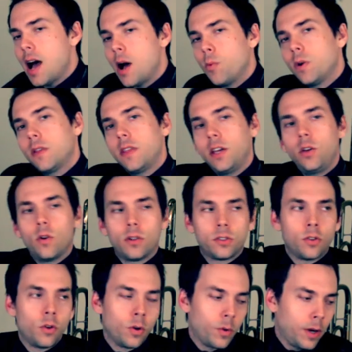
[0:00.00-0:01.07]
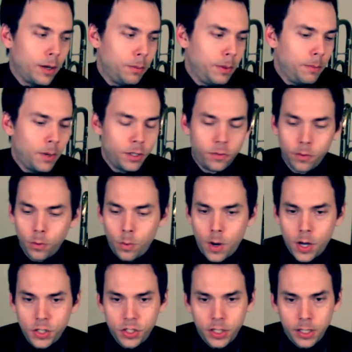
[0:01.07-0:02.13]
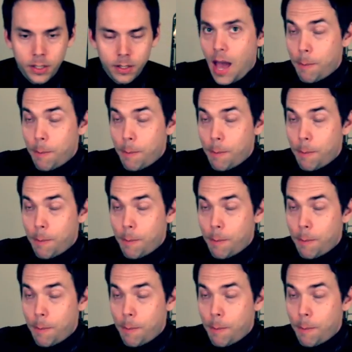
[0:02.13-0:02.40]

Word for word: I want to thank you all so incredibly much for watching.